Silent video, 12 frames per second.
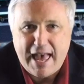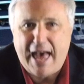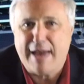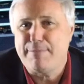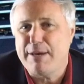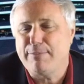
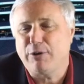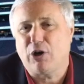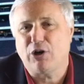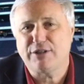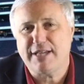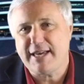and people
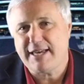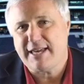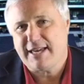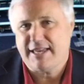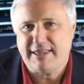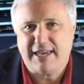are taking
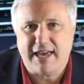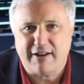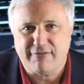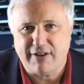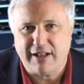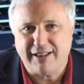in the
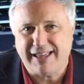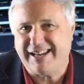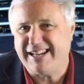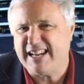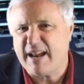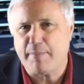NFL in a
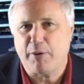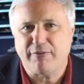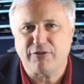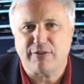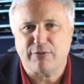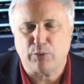number of
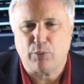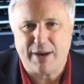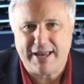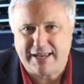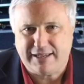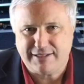different
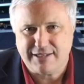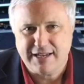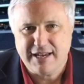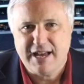ways.